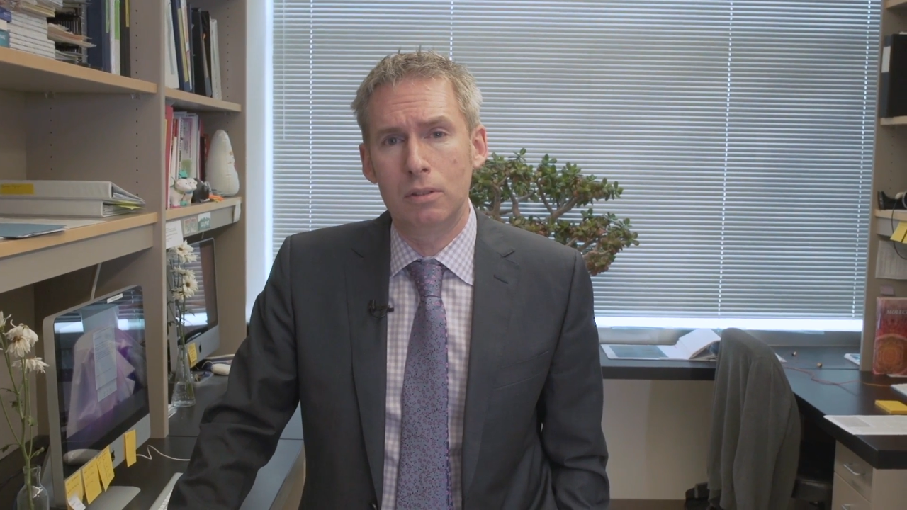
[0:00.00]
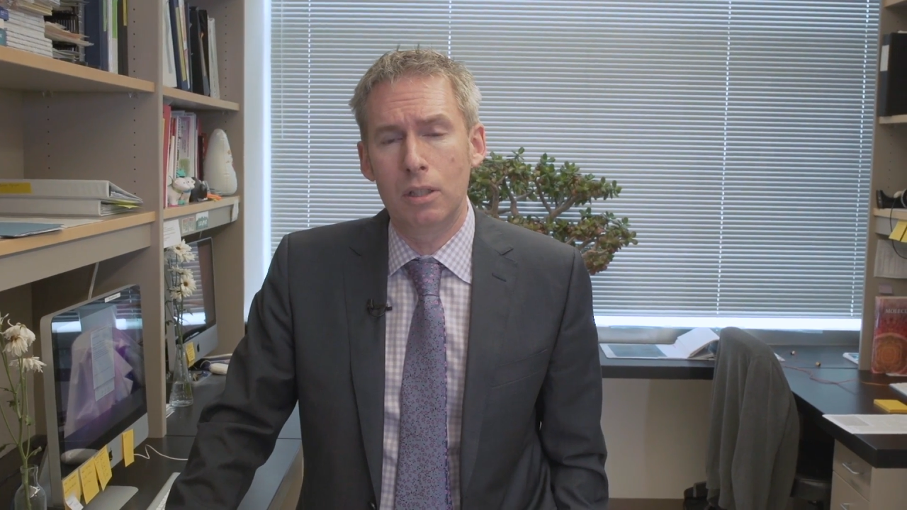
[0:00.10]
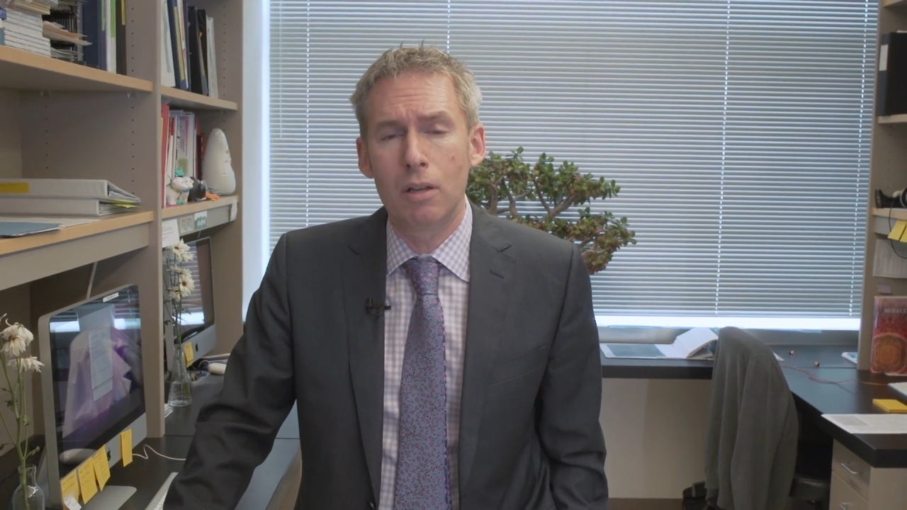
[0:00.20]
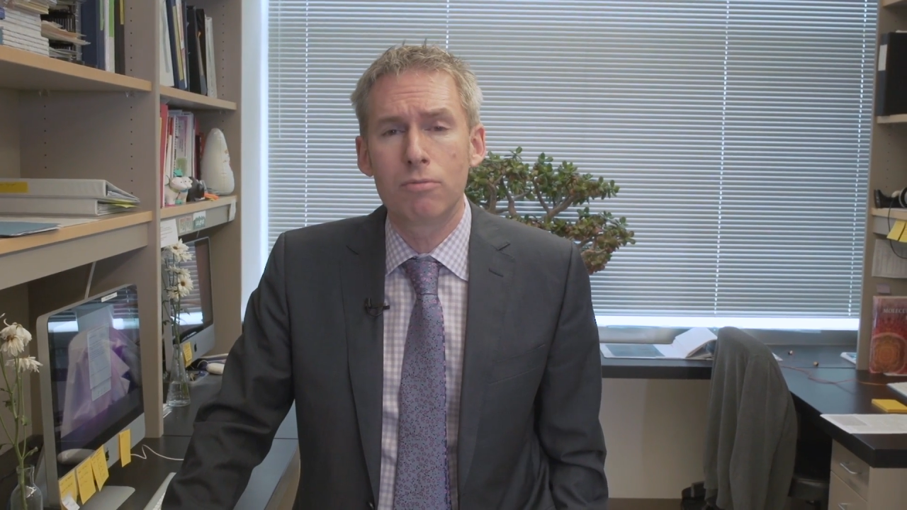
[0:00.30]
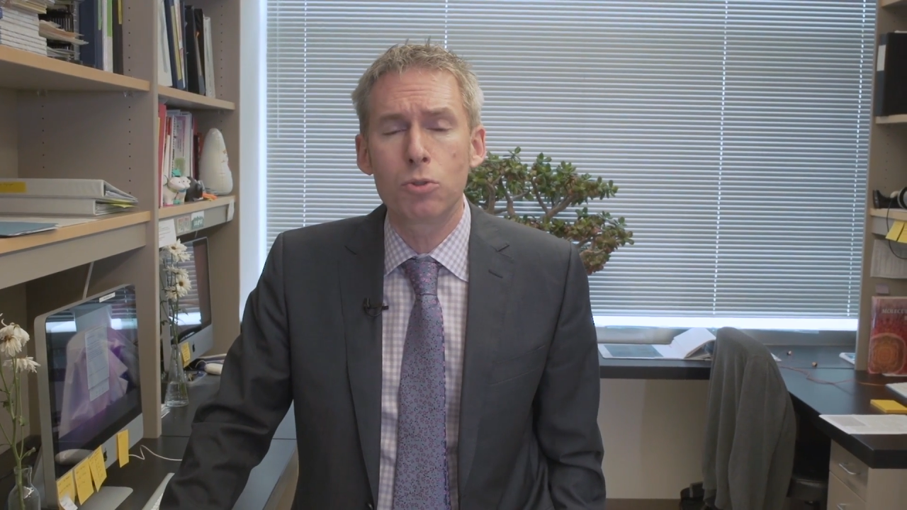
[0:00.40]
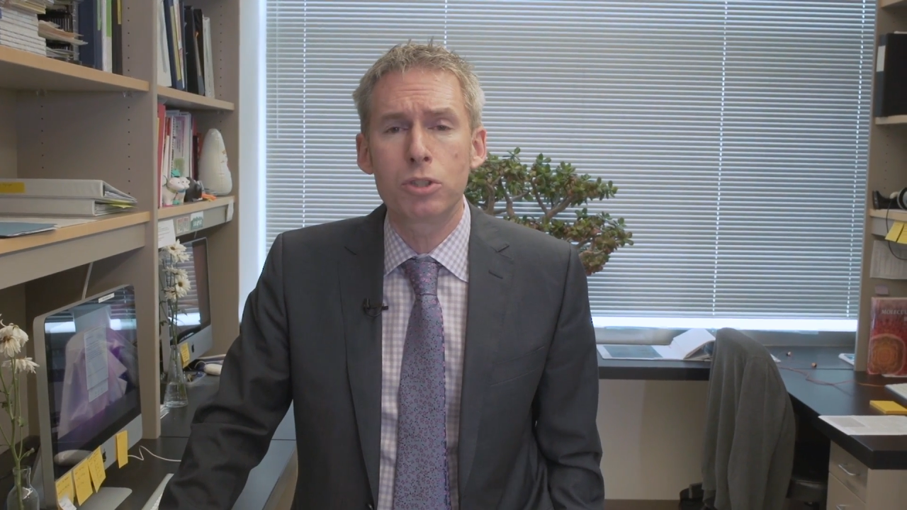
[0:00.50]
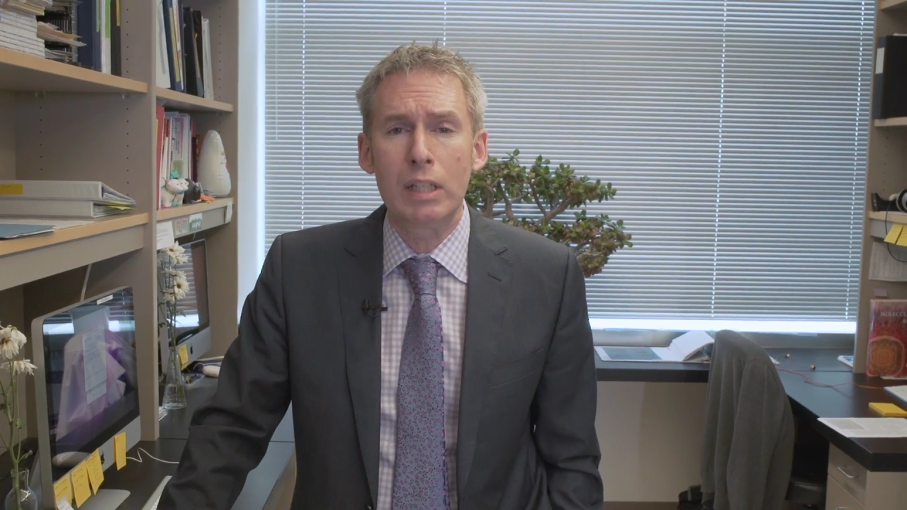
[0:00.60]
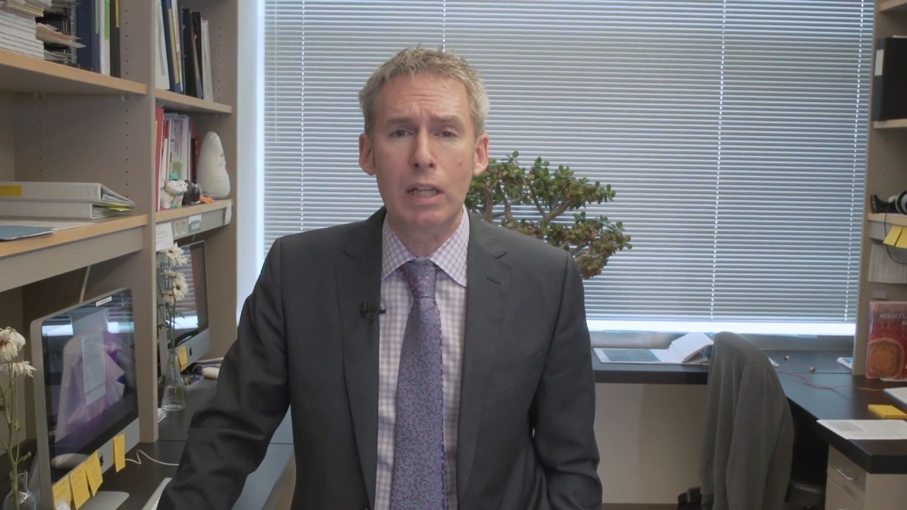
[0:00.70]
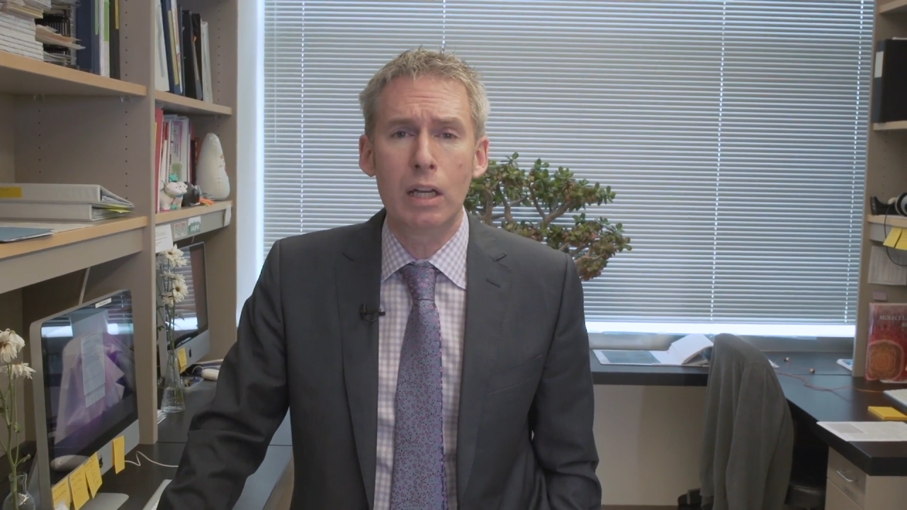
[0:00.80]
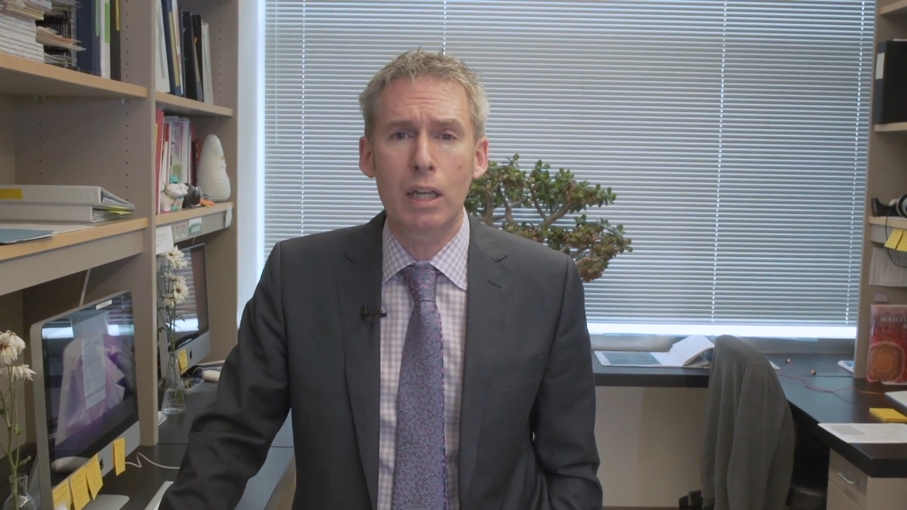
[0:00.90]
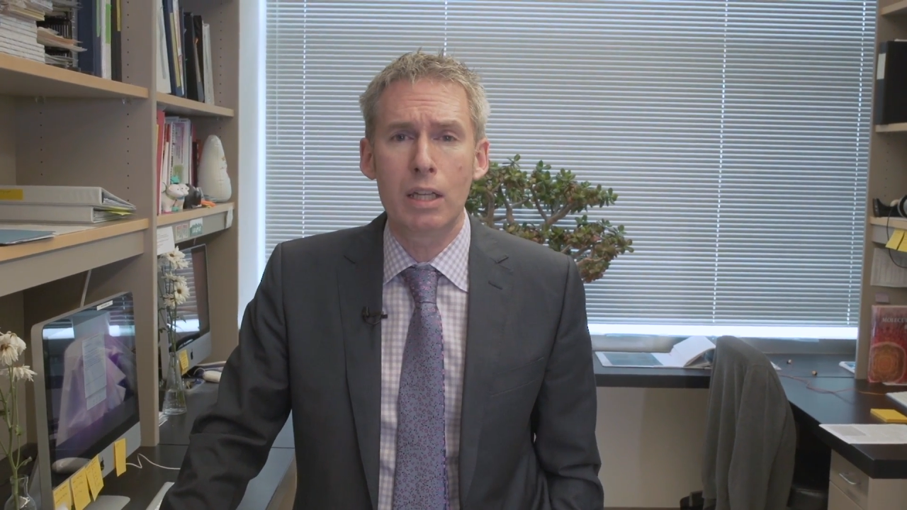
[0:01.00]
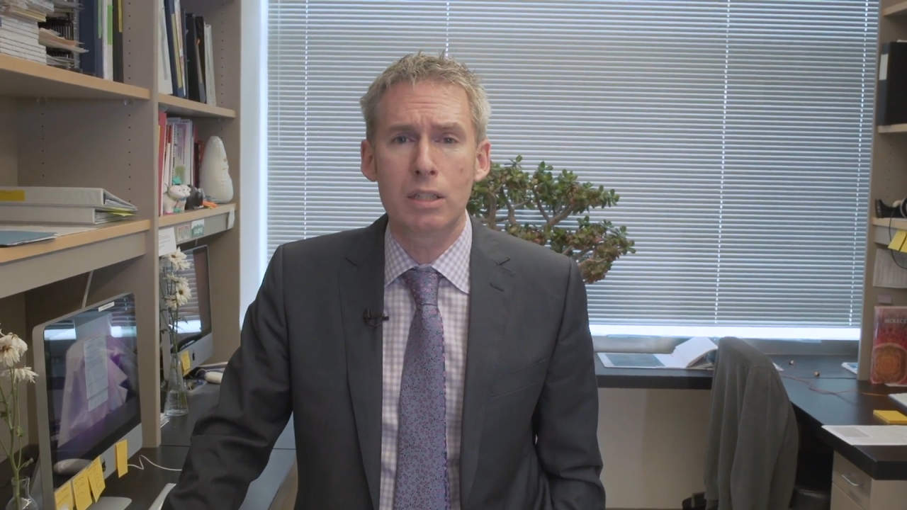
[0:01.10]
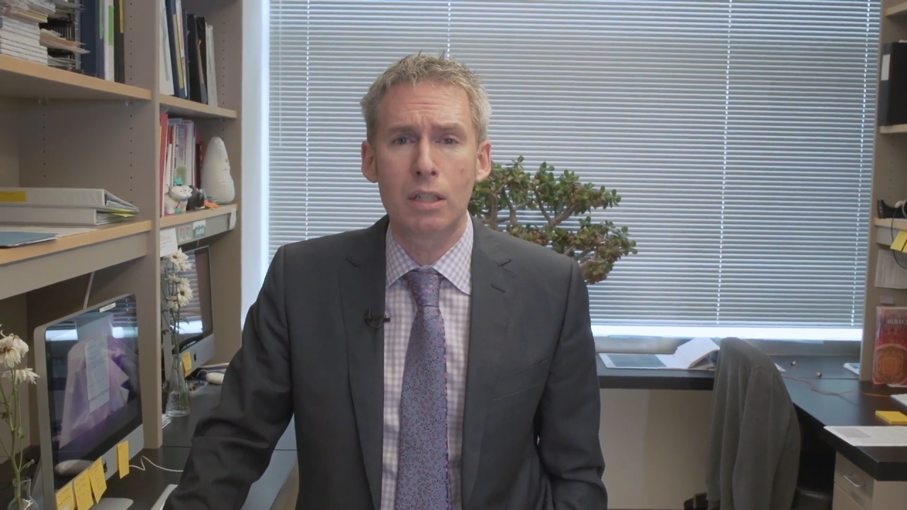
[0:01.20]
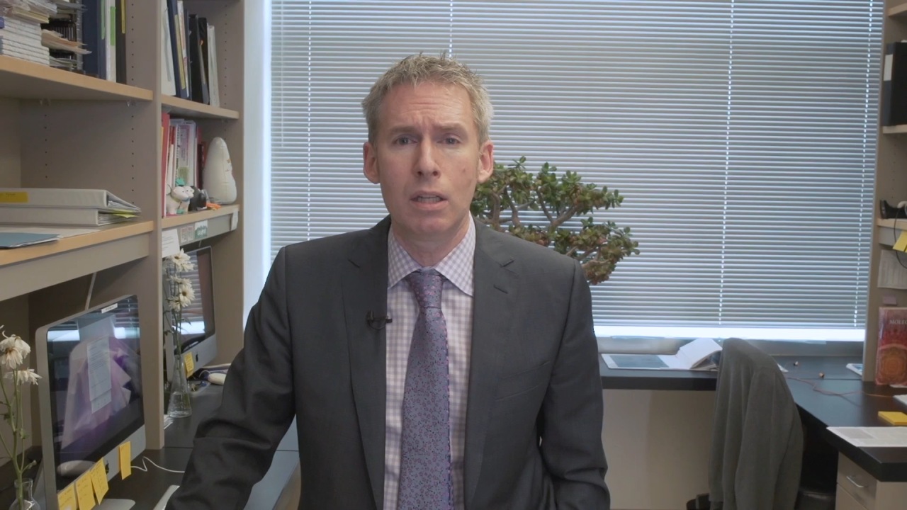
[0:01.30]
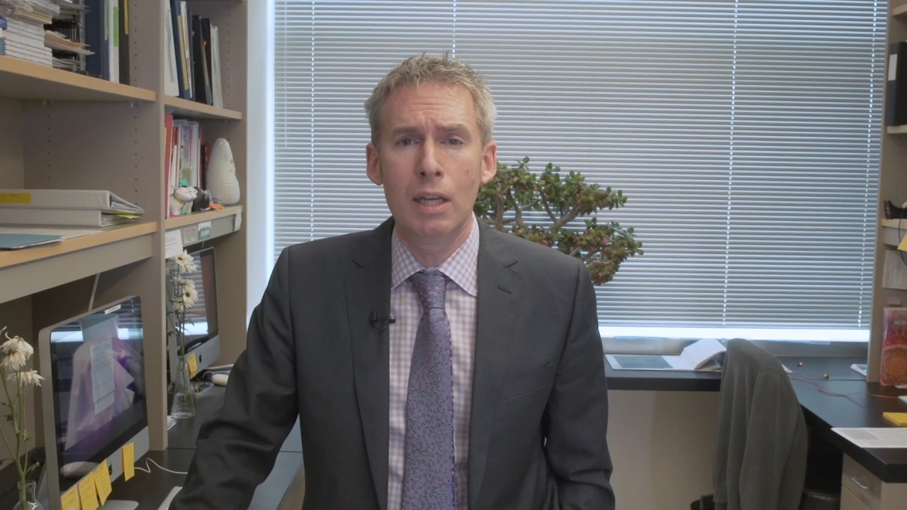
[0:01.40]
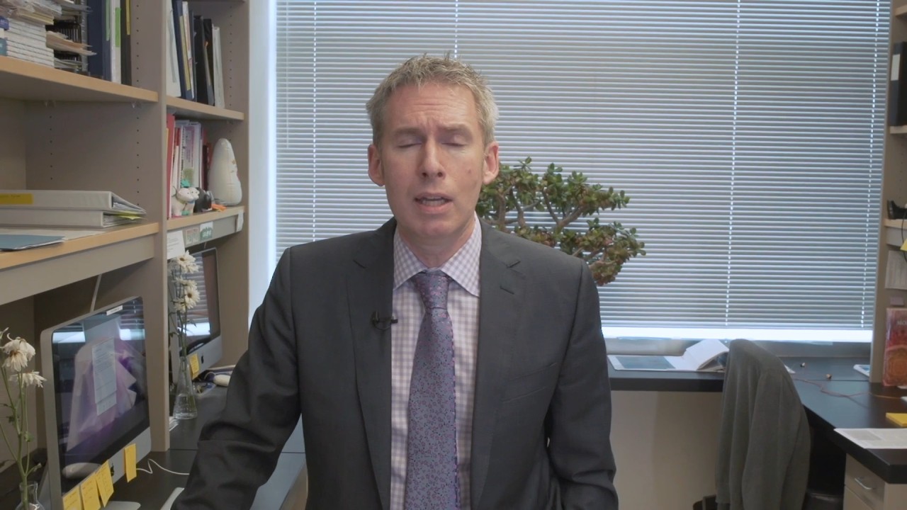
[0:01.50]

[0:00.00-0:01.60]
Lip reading: And unfortunately, lung cancer